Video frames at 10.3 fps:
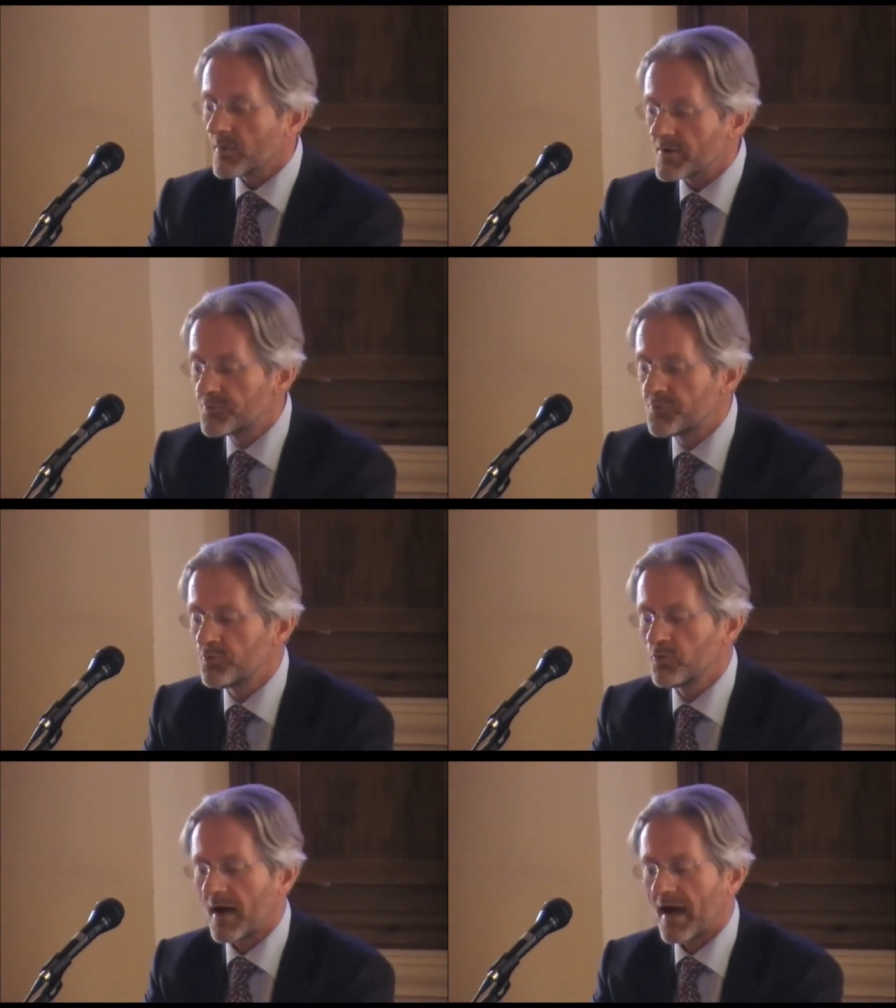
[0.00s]
when
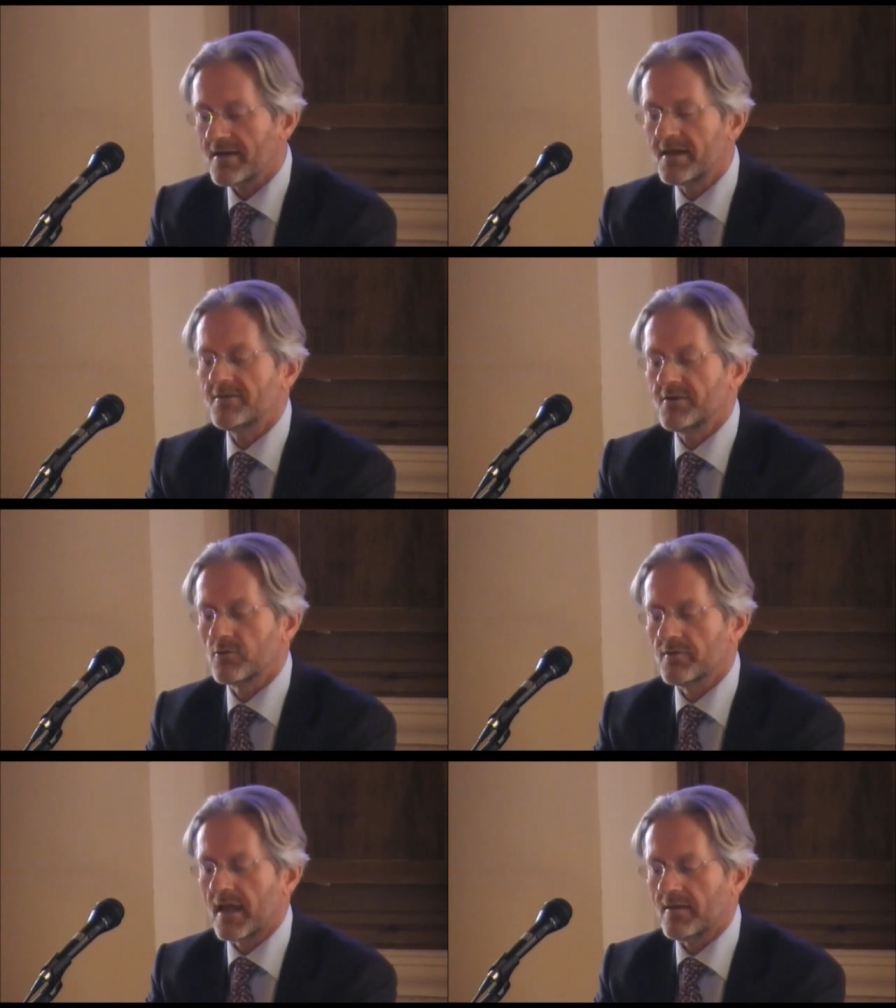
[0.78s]
two
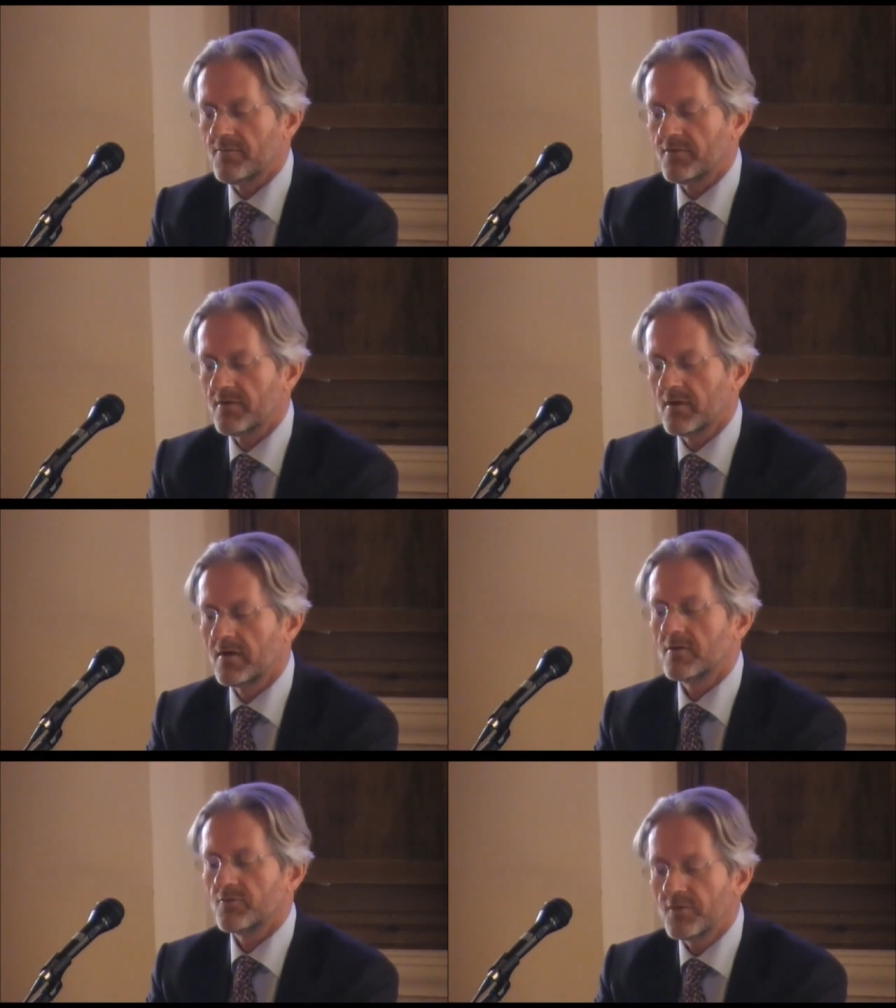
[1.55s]
identical names
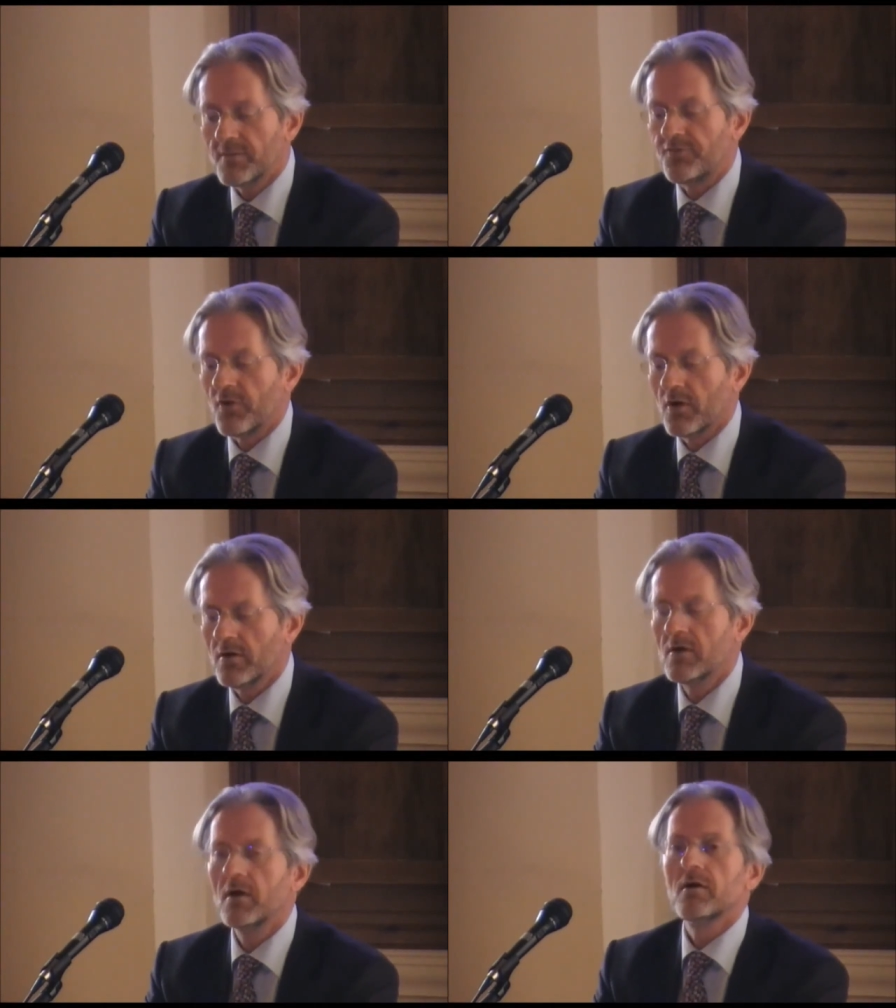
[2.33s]

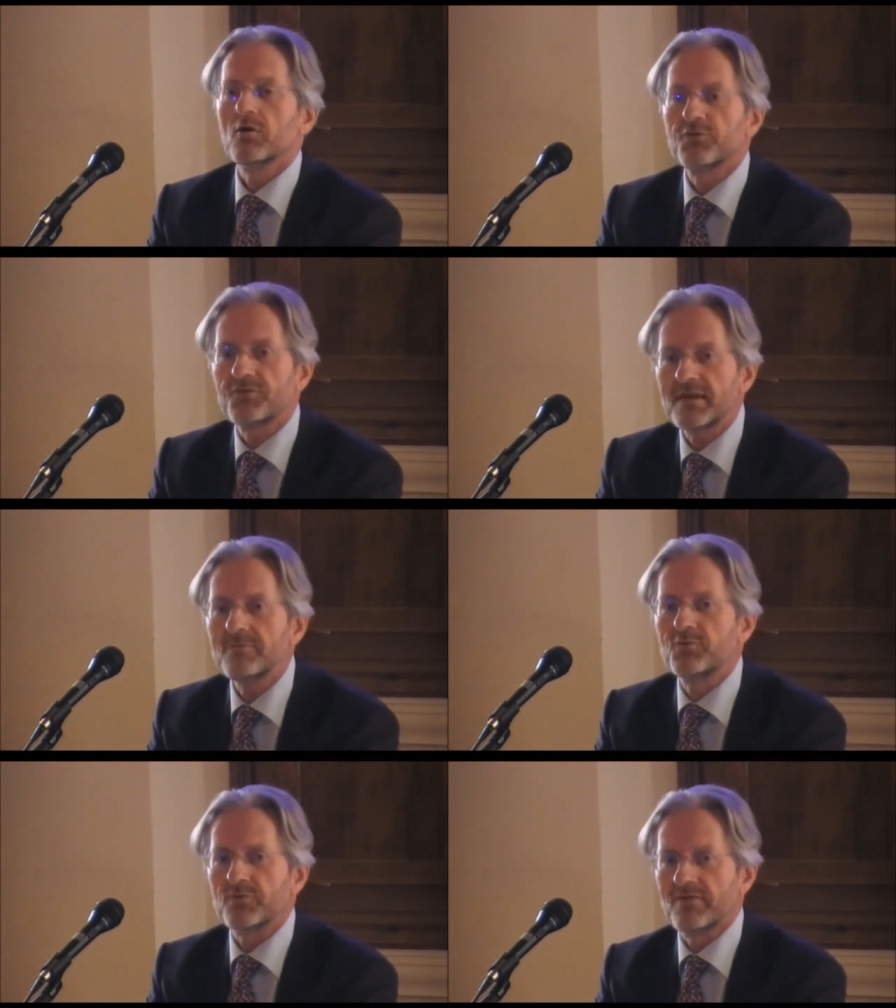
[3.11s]
refer or
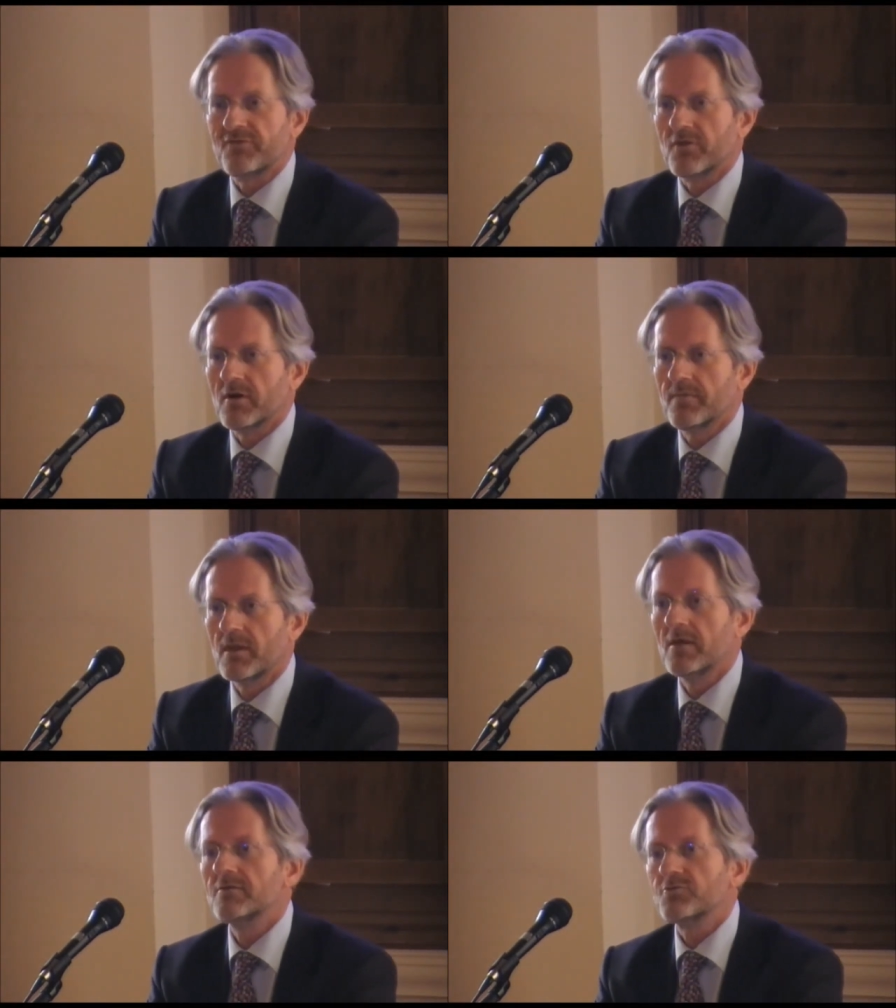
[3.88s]
seem to refer
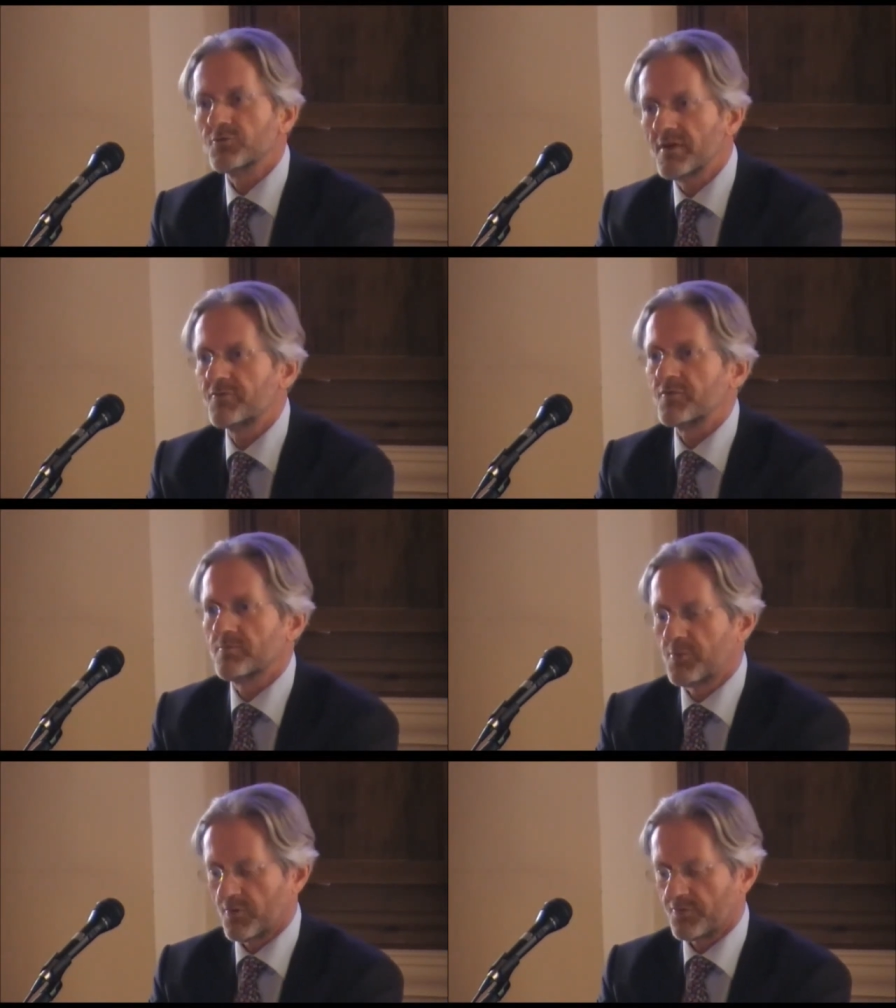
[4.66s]
to
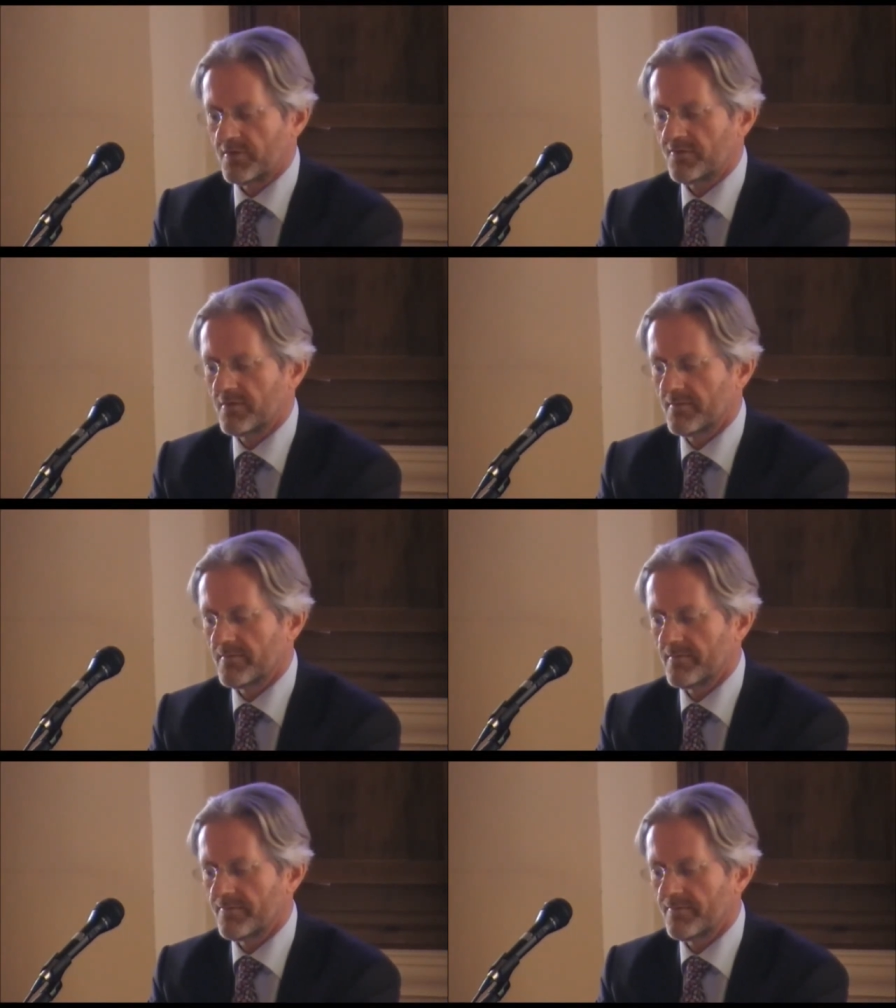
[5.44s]
different persons.